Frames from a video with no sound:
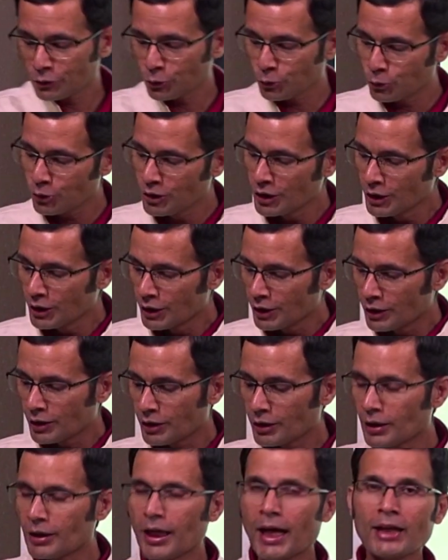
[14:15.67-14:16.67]
So
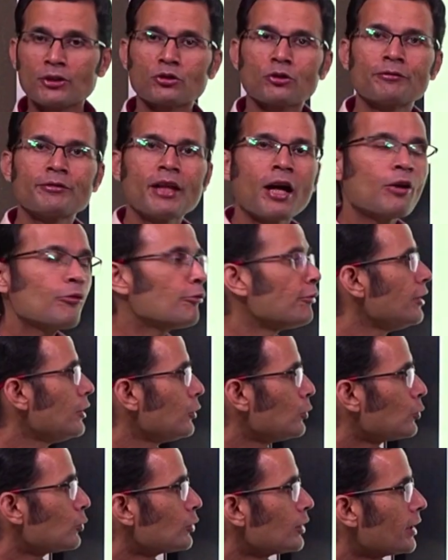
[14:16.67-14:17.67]
as of now, we
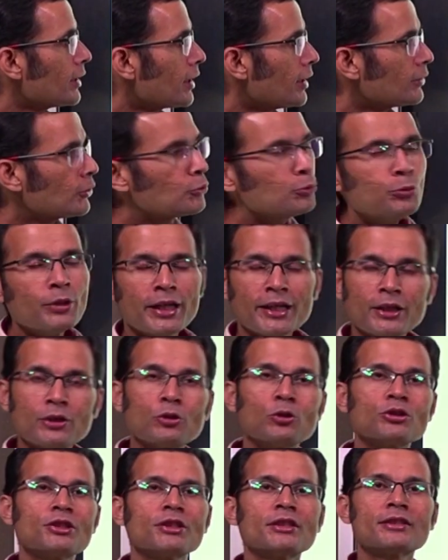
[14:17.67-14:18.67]
know there are two
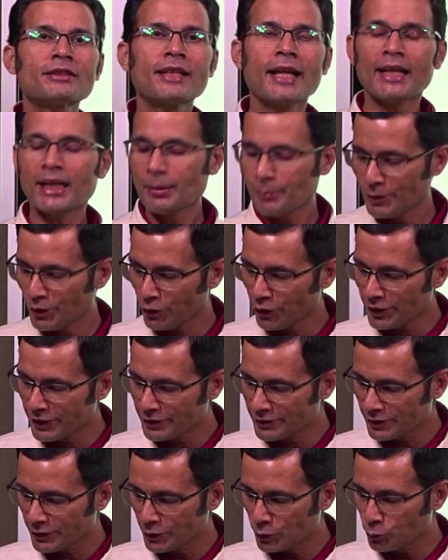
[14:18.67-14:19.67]
endogenous
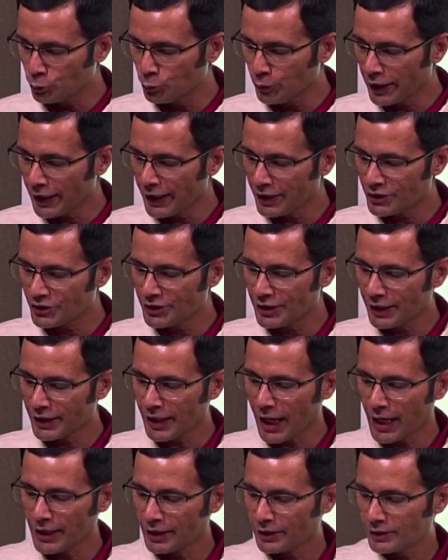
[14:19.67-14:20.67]
cannabinoids, 2AG
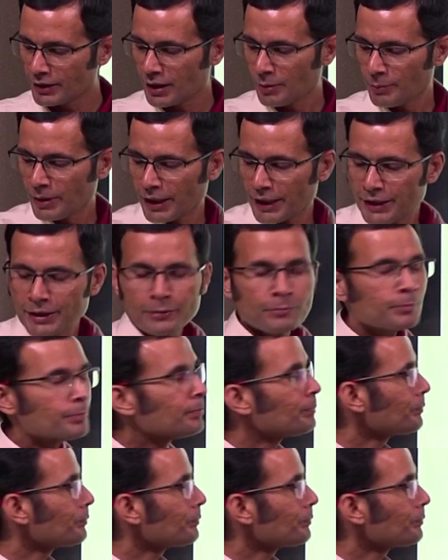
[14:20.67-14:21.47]
and anandamide.